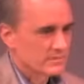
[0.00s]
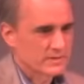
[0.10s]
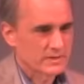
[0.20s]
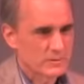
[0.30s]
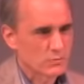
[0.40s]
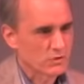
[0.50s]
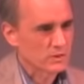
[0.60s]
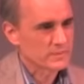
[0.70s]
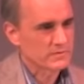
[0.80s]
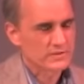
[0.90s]
been very
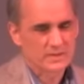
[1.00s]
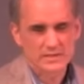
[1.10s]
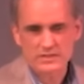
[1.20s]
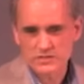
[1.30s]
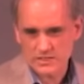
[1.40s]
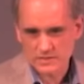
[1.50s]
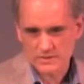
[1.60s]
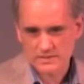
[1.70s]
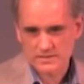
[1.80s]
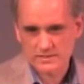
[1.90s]
warm and friendly and
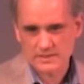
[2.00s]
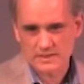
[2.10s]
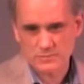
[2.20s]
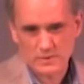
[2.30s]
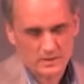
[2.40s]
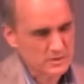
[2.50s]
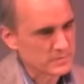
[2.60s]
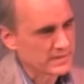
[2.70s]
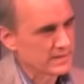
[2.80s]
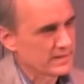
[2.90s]
generous and
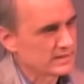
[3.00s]
welcoming,